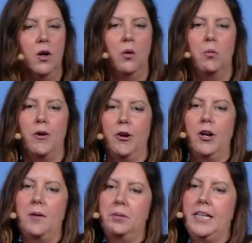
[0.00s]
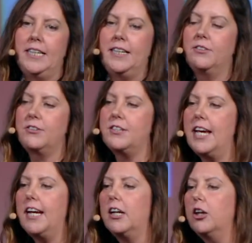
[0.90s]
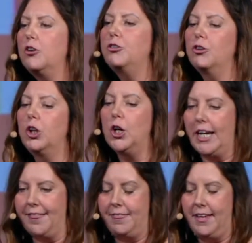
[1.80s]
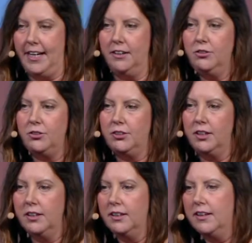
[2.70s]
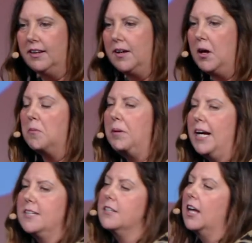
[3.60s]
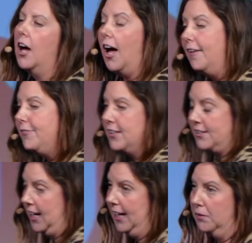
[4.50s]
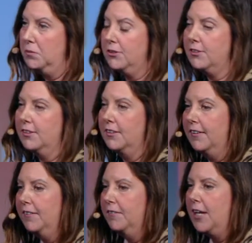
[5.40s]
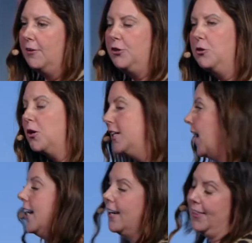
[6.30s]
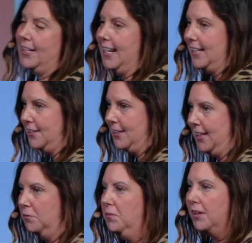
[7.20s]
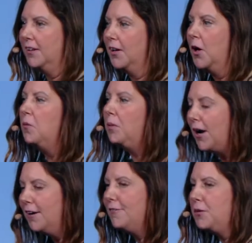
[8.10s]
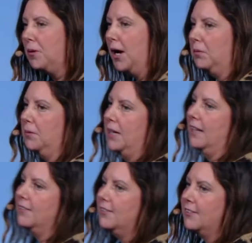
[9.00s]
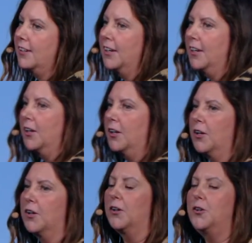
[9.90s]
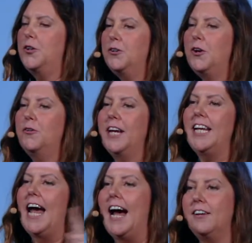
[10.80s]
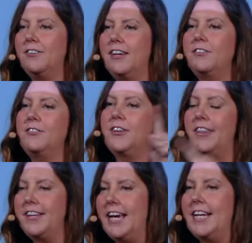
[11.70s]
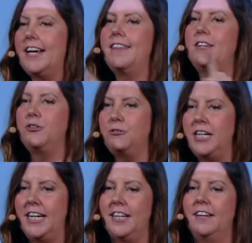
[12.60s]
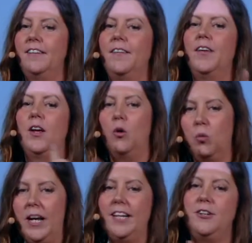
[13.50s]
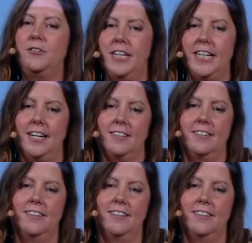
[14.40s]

where their company needs to take a closer look at things. But oftentimes, if you are not on the data team, part of the problem is you don't get access to the data that you need when you need it.